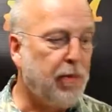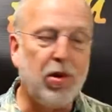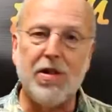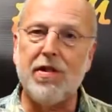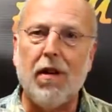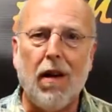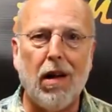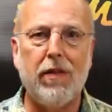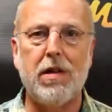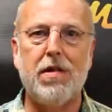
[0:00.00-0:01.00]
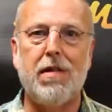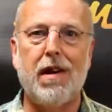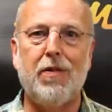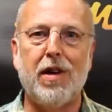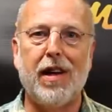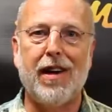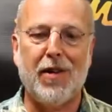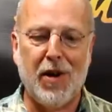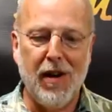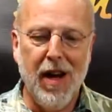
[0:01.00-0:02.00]
pulls all of this stuff
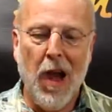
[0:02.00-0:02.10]
together